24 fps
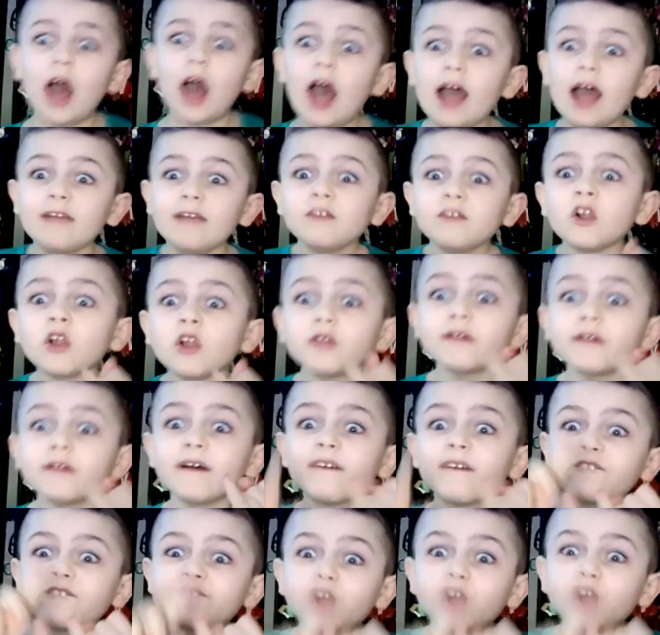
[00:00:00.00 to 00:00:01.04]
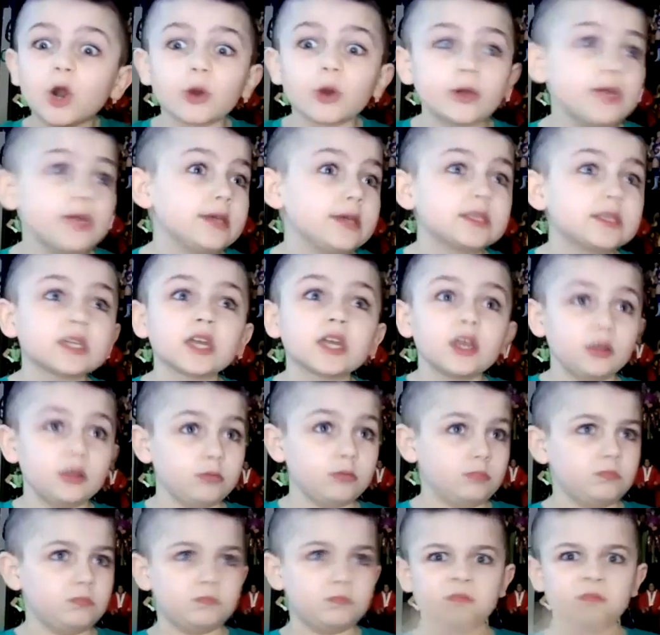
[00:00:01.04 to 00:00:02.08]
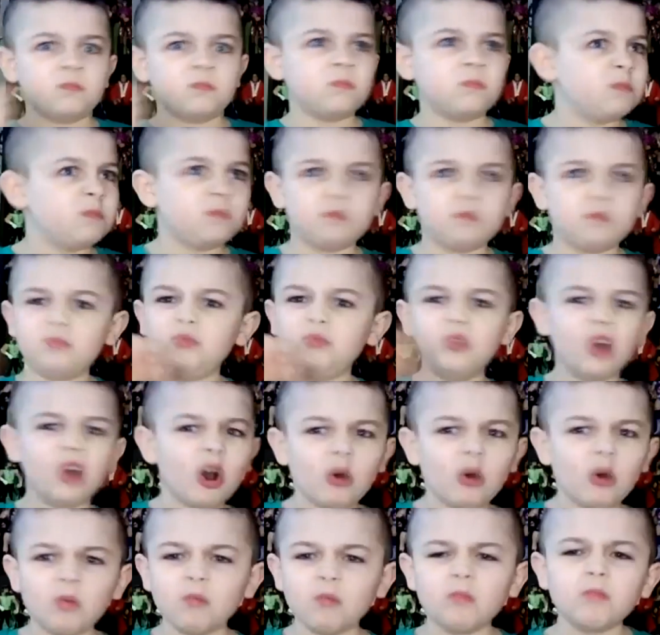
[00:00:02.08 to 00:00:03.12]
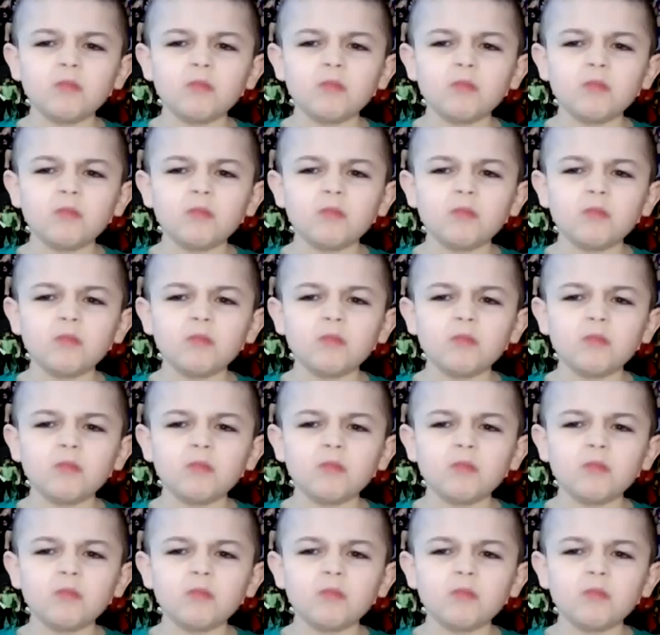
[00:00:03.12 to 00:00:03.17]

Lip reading: I've heard furries. No.